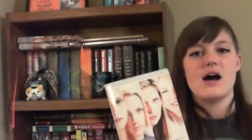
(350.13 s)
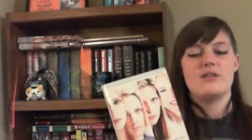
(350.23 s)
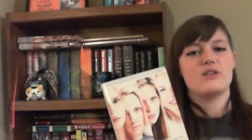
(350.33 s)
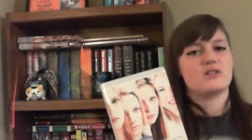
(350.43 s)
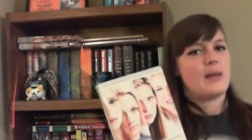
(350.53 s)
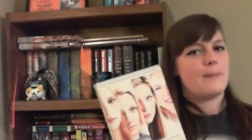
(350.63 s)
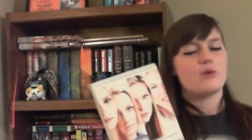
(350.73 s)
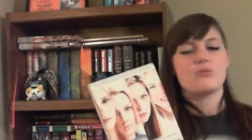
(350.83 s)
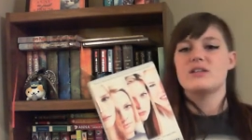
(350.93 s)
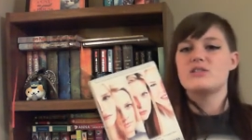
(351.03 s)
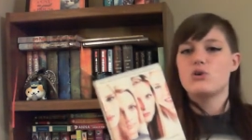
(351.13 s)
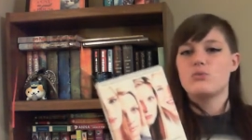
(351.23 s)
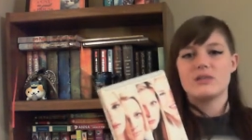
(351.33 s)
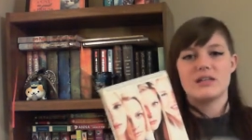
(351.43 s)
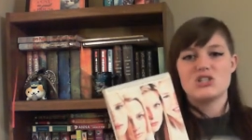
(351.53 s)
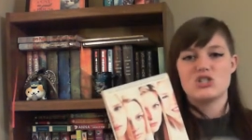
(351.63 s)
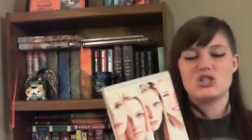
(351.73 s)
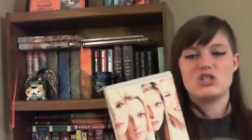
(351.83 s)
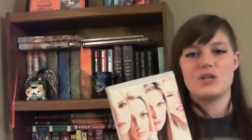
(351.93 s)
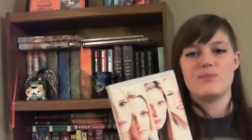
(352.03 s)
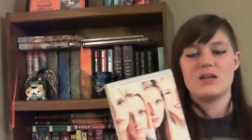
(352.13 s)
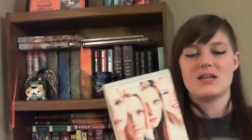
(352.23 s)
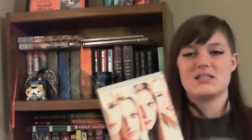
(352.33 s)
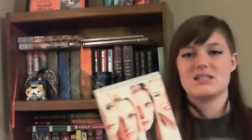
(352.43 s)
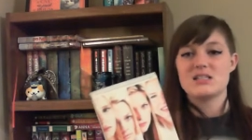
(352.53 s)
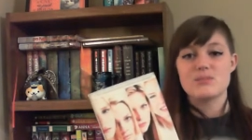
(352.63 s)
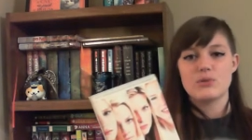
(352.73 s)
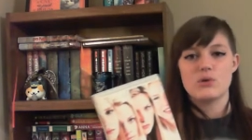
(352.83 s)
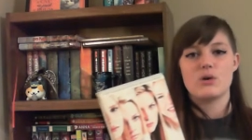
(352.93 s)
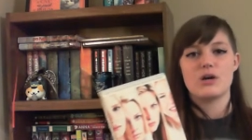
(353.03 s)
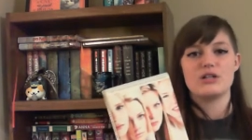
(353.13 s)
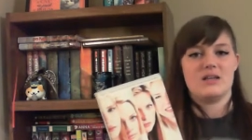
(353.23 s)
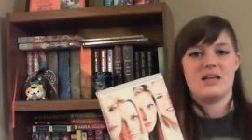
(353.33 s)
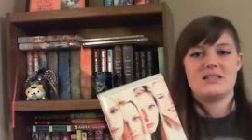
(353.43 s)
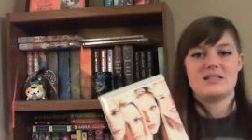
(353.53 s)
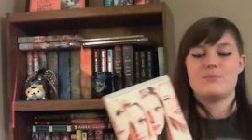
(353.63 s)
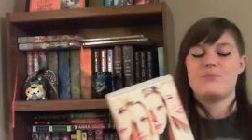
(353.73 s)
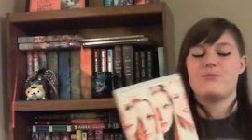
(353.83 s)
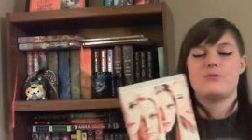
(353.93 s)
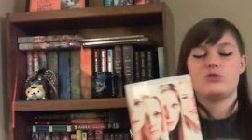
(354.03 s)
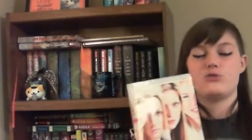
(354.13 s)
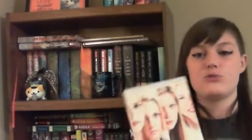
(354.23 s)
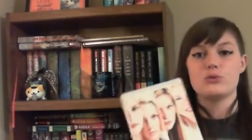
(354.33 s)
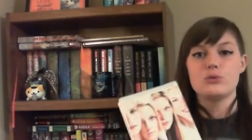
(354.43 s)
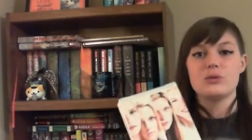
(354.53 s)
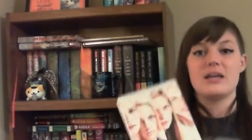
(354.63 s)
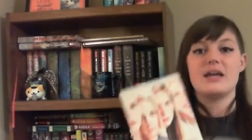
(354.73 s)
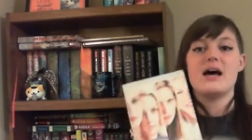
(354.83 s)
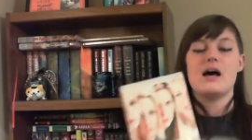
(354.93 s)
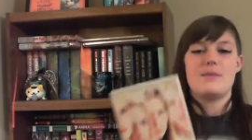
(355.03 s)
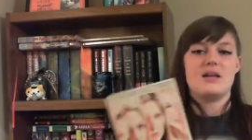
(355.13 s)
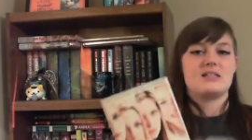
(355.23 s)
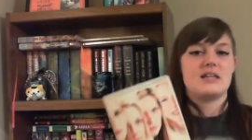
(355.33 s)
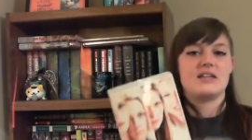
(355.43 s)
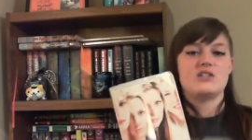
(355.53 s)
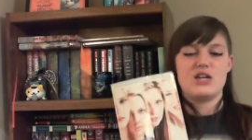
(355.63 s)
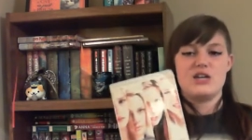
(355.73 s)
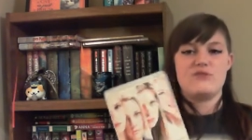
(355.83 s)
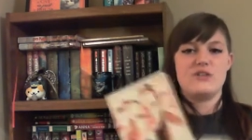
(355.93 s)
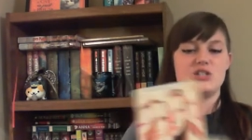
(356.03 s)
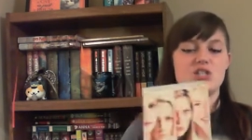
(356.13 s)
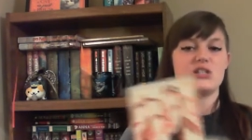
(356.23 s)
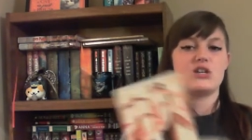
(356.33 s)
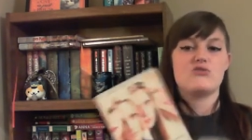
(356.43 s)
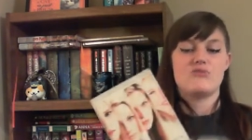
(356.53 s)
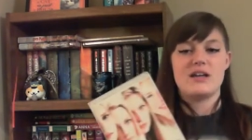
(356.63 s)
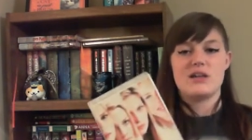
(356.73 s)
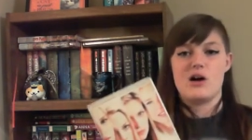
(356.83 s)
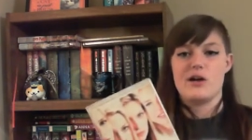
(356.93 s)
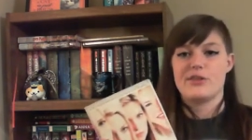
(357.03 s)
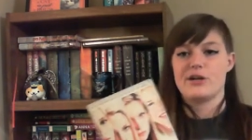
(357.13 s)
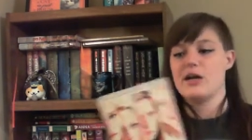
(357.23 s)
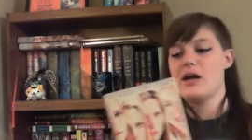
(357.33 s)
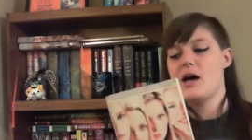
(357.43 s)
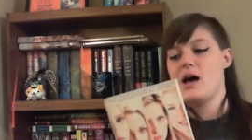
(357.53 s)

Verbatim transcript: Uh, there's that parental relationship that gets explored. It's truly amazing, and Janet Fitch is a great author.